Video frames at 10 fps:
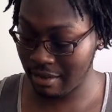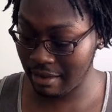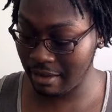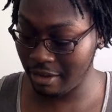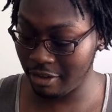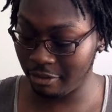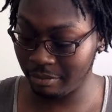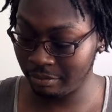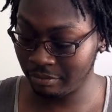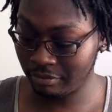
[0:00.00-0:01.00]

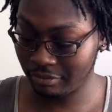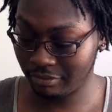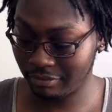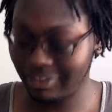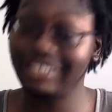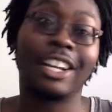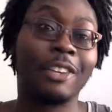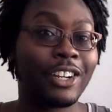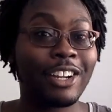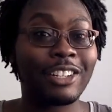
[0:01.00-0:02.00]
Sorry
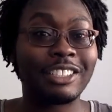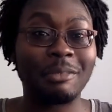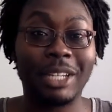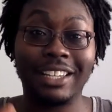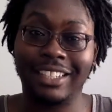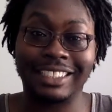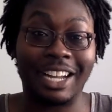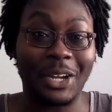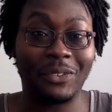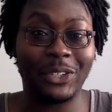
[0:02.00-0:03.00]
for the cursing, but that's
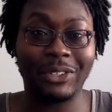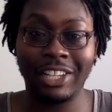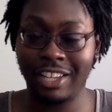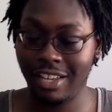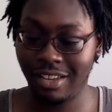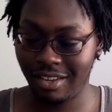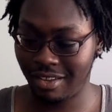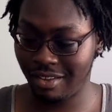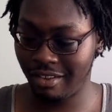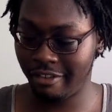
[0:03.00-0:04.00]
how I feel.
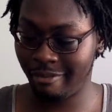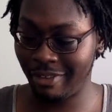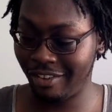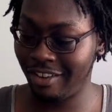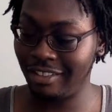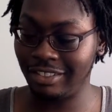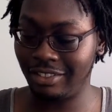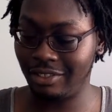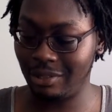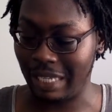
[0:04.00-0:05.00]
And
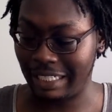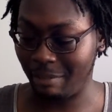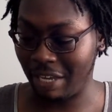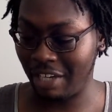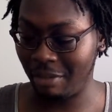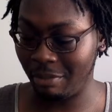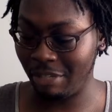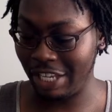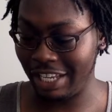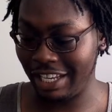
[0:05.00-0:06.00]
also at the bottom I
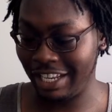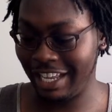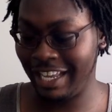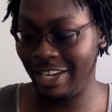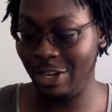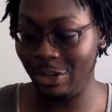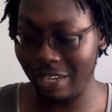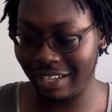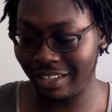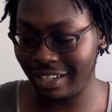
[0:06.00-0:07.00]
put no
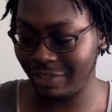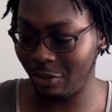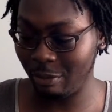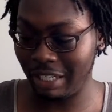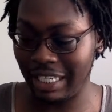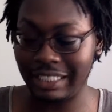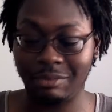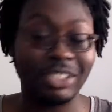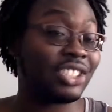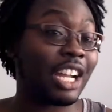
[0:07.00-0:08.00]
NCLEX formed
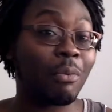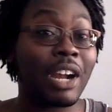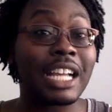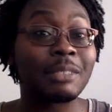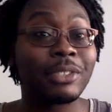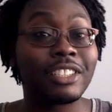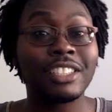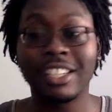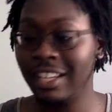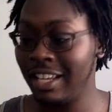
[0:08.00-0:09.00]
against me shall prosper.